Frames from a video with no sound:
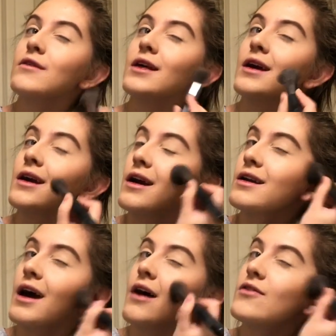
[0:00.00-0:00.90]
I feel like I
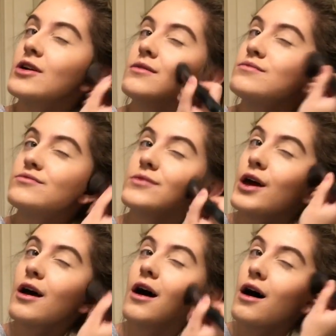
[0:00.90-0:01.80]
kind of have
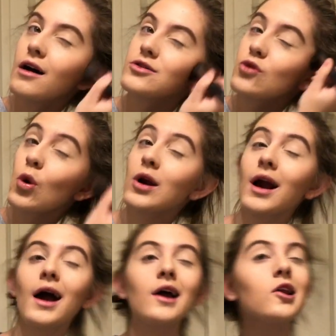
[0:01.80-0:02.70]
a tour
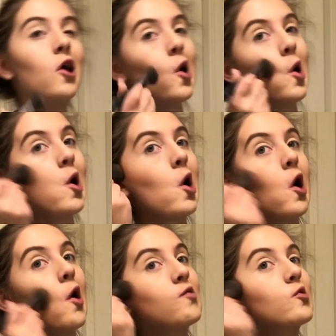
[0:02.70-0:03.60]
guide
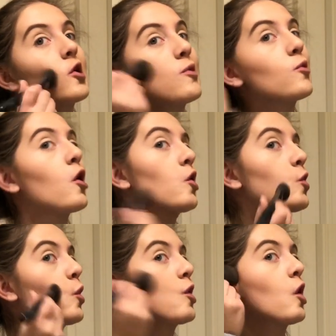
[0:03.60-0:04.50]
of cream
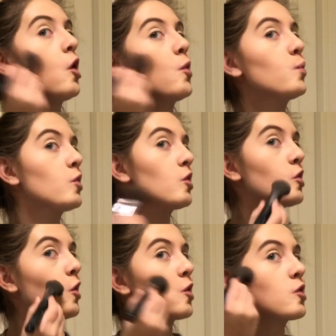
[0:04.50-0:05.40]
contour to help me
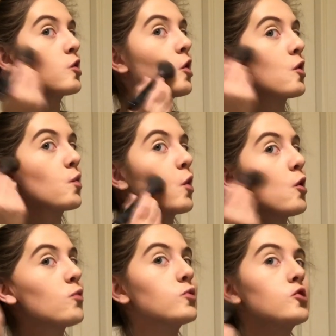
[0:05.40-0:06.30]
along the
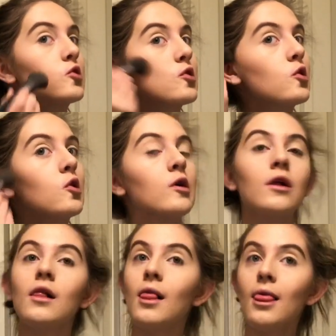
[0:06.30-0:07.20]
ropes.
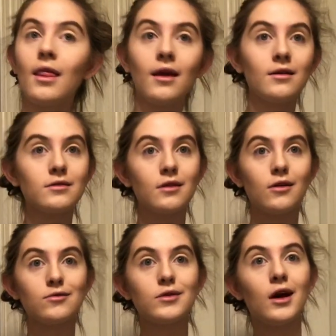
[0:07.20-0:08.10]
So,
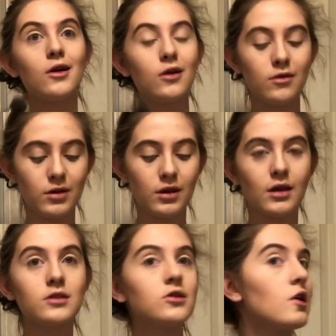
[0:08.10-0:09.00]
yeah, I really like
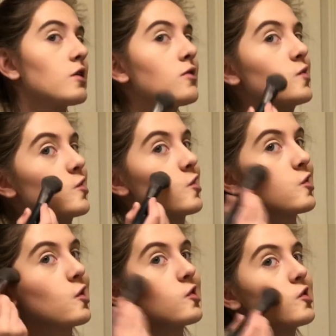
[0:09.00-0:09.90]
that. Sorry, that was
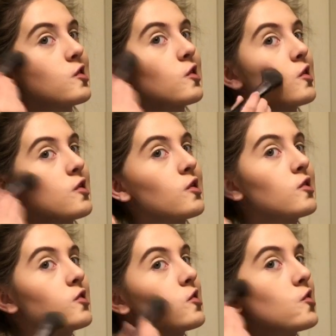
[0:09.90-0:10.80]
disgusting
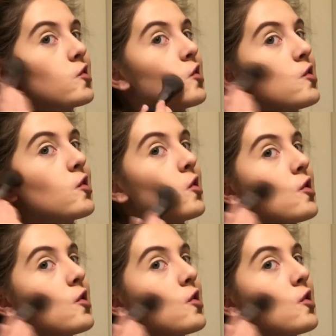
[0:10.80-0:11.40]
and cheesy.